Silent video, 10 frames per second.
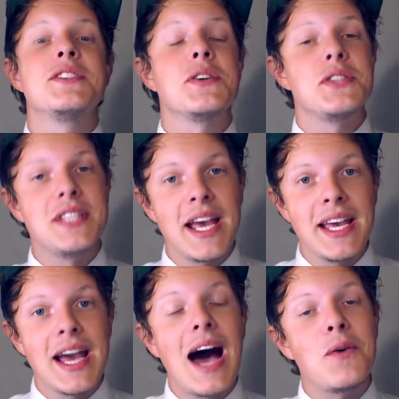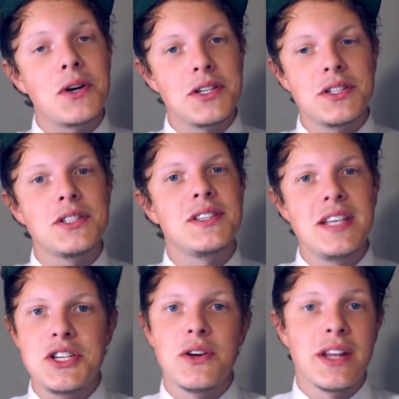So today I wanted to
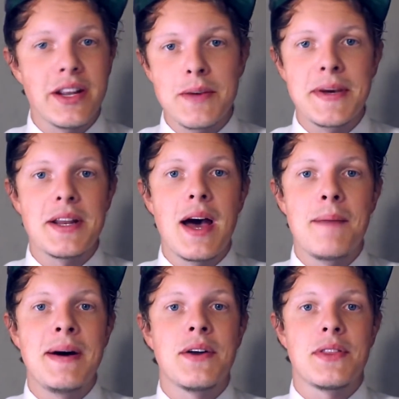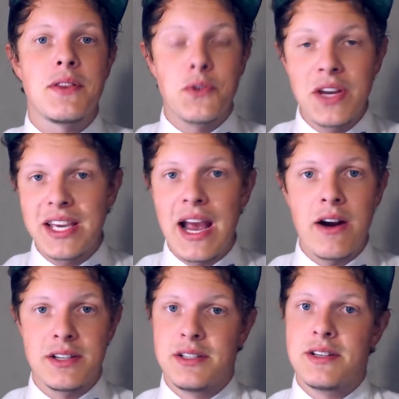teach you a little bit about the three
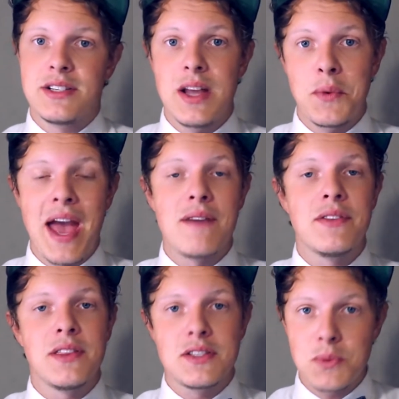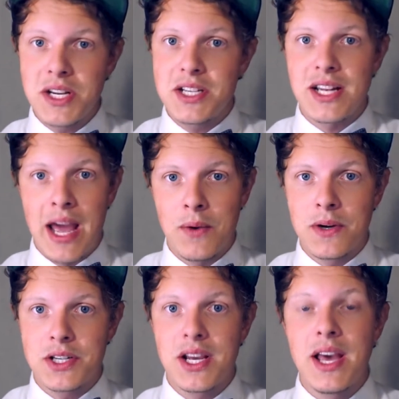characters that we have in the Swedish
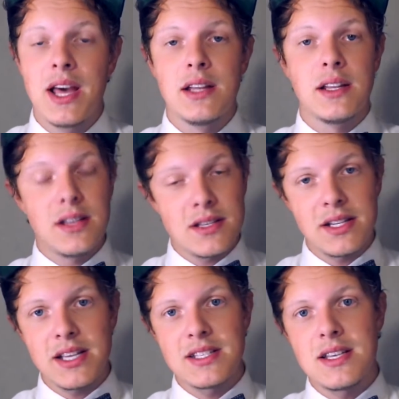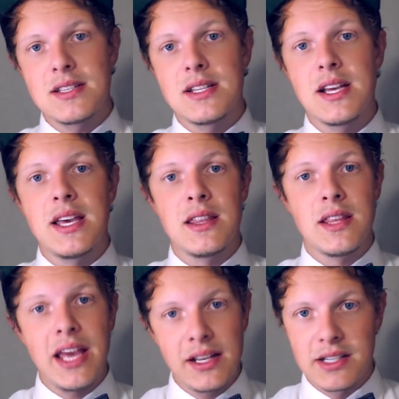language that doesn't exist in
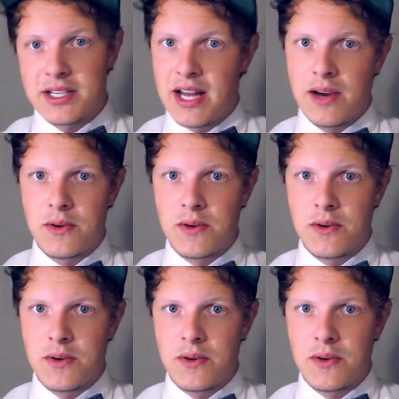the English